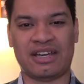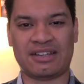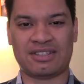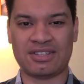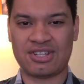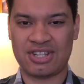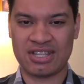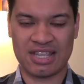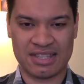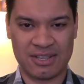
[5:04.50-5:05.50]
like, the
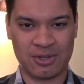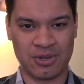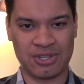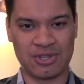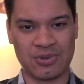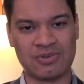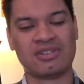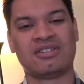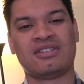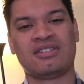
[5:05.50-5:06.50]
shit that they treat you
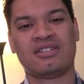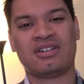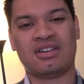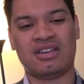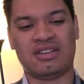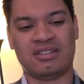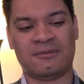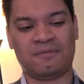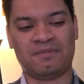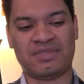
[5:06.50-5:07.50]

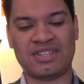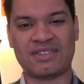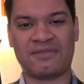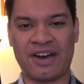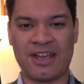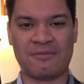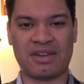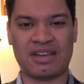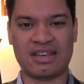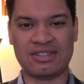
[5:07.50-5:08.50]
in this
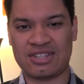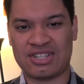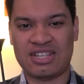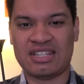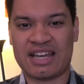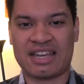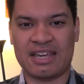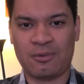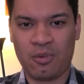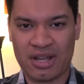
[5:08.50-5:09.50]
environment, and just seeing, like,
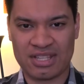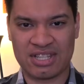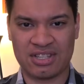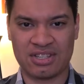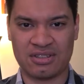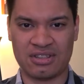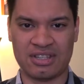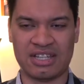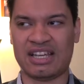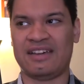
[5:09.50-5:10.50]
a once
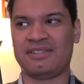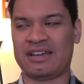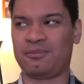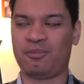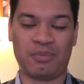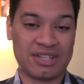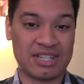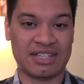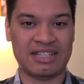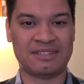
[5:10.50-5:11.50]
in a life, like,
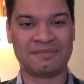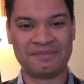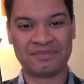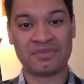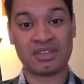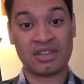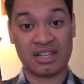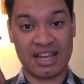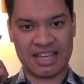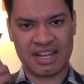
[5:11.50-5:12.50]
basically,
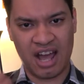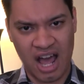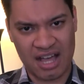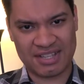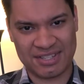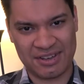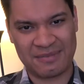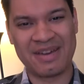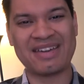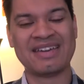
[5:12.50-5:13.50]
like, an
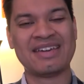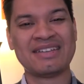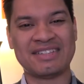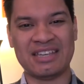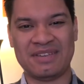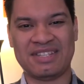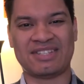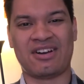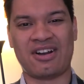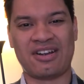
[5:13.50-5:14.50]
awesome TV
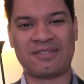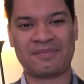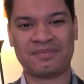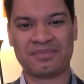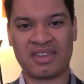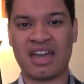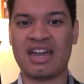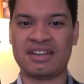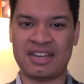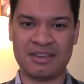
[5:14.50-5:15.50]
star
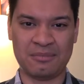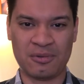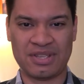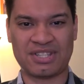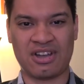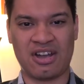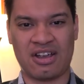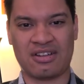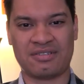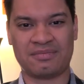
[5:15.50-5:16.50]
and a movie
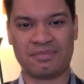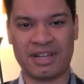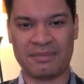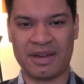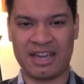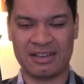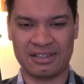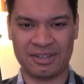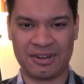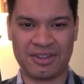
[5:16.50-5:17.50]
star played by
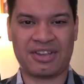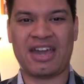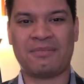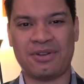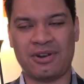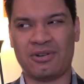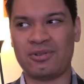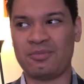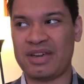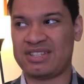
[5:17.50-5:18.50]
Leonardo DiCaprio,
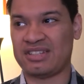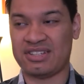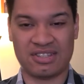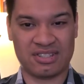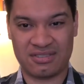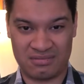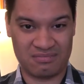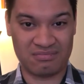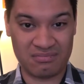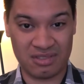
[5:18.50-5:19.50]
who basically just,
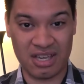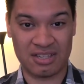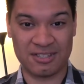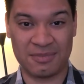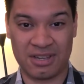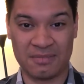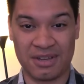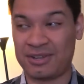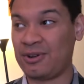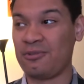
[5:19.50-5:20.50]
yeah, he's
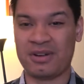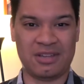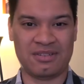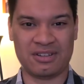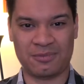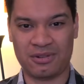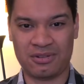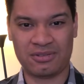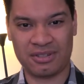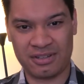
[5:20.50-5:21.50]
becoming a nobody because,
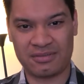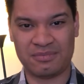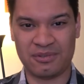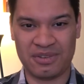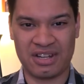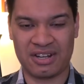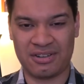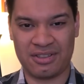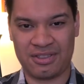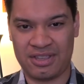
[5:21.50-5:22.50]
well, they're moving on
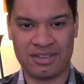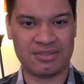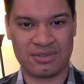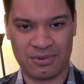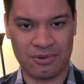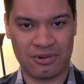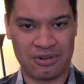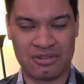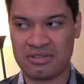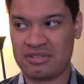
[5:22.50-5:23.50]
other things,
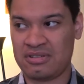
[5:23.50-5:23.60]
or